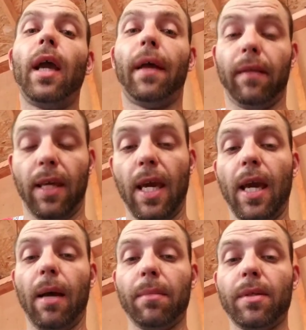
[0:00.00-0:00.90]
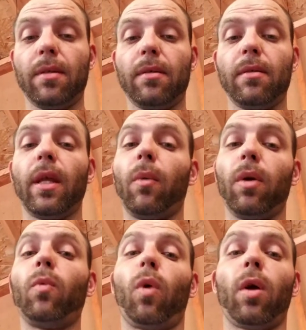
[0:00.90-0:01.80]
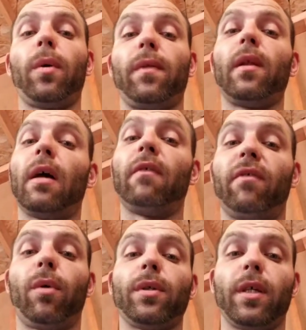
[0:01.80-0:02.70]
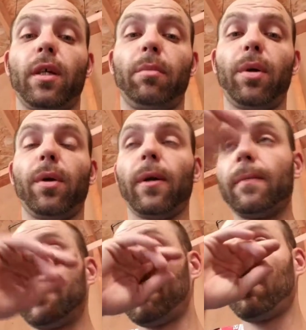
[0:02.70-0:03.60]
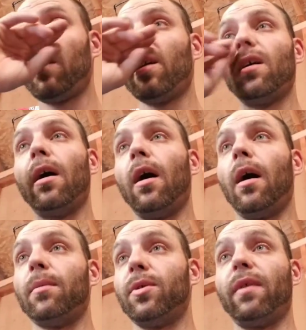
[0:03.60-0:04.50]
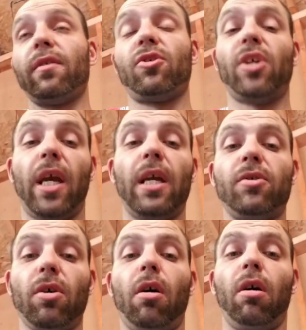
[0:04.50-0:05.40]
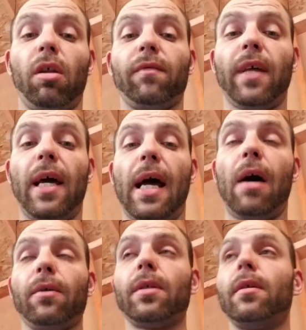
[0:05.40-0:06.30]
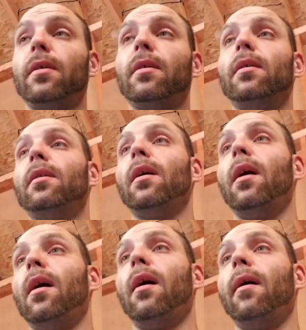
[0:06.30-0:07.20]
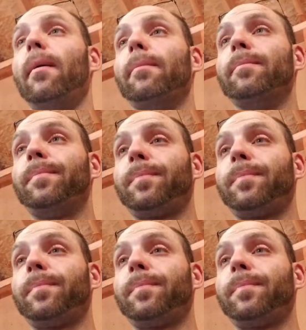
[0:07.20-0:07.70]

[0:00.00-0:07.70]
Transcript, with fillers: and the cams. They wouldn't work with the 11 to 14 computer. Um, so you have to change all of that out. Um,